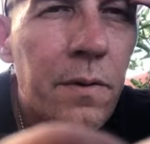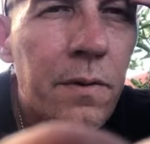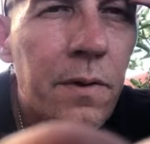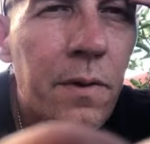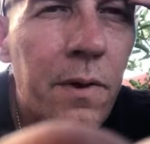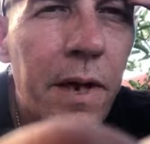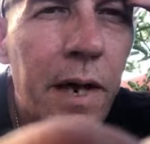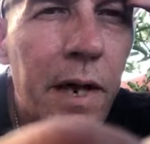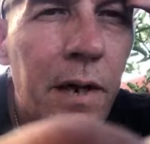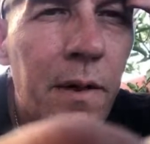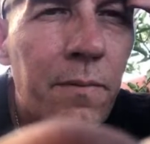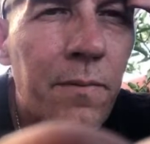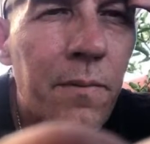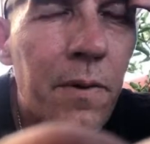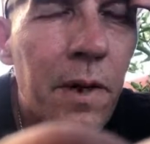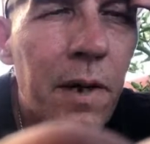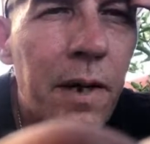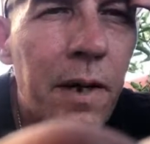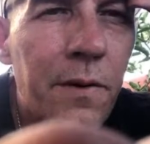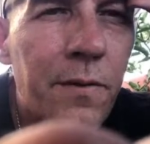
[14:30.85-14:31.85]
Okay,
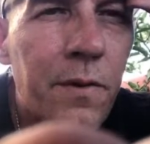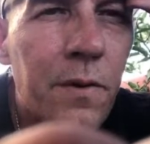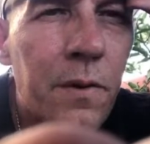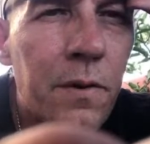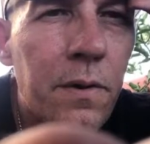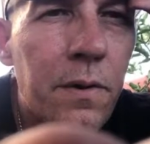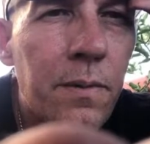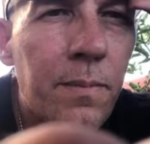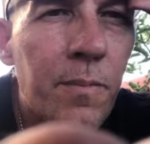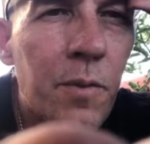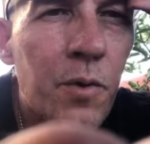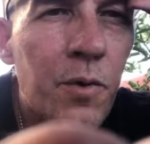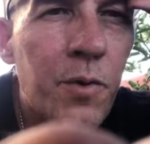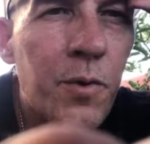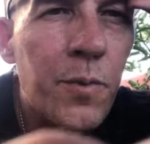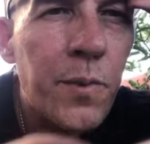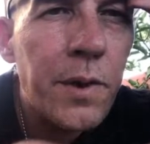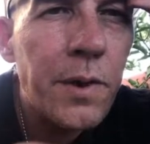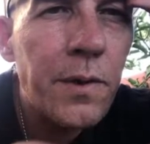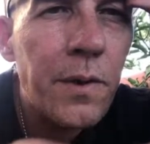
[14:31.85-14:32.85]
answer
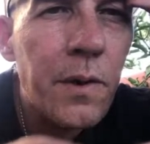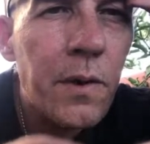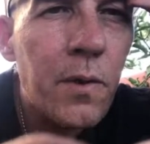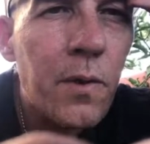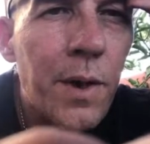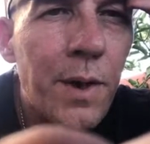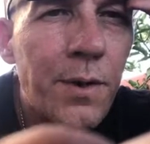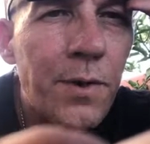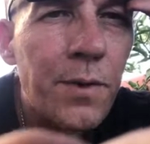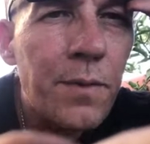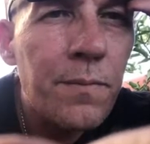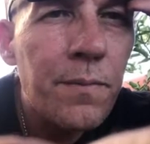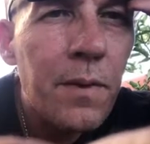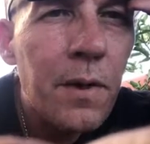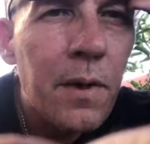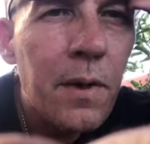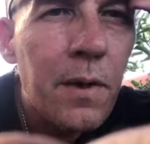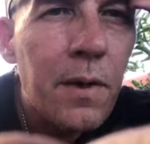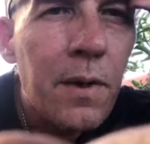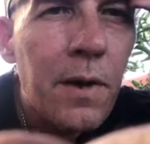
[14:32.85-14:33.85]
the most recent
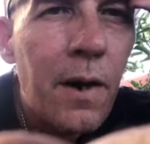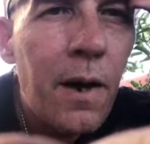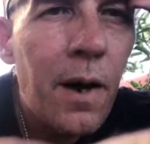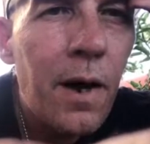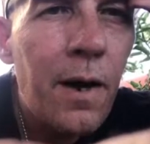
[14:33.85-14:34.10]
question.